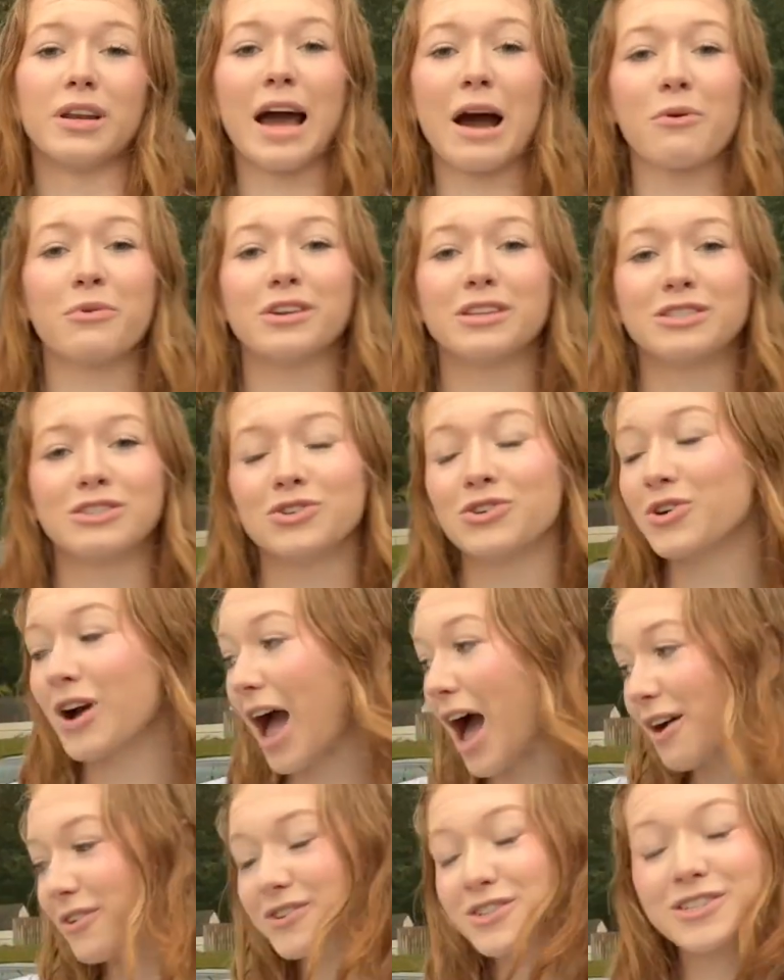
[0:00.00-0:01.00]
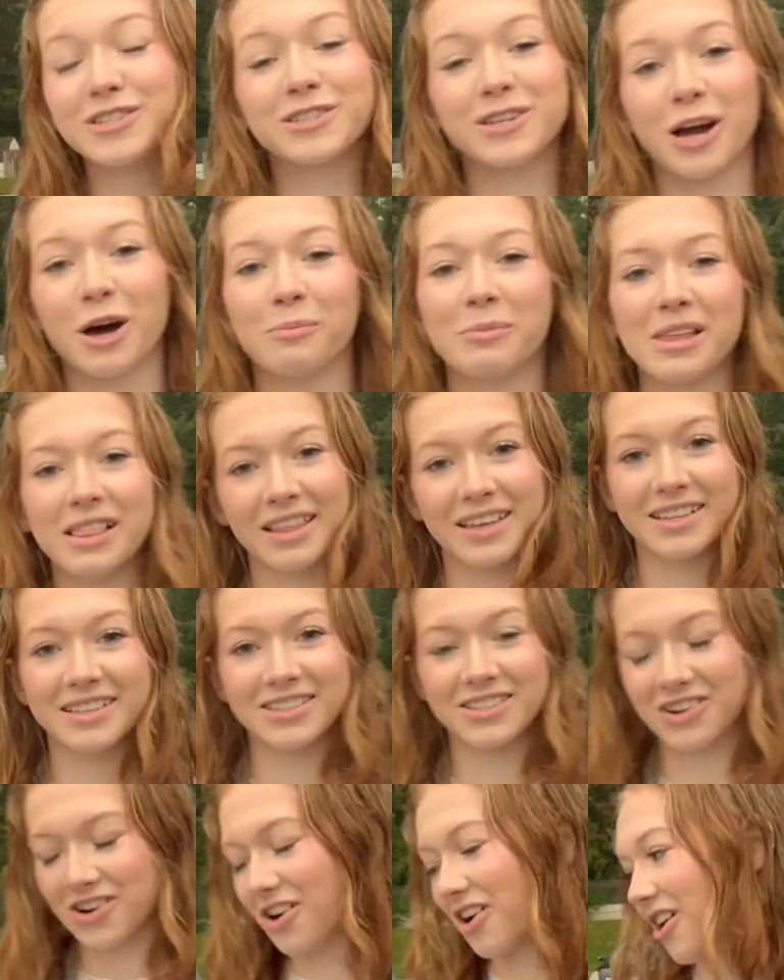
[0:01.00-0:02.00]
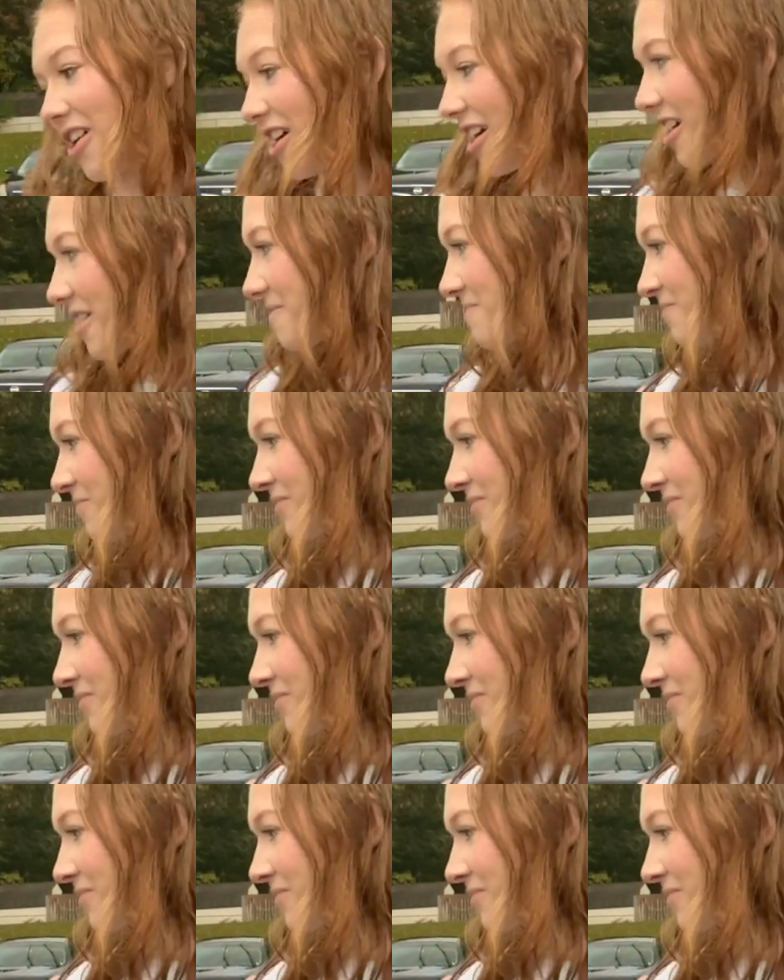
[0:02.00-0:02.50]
now we do have Shelby Lynn's car.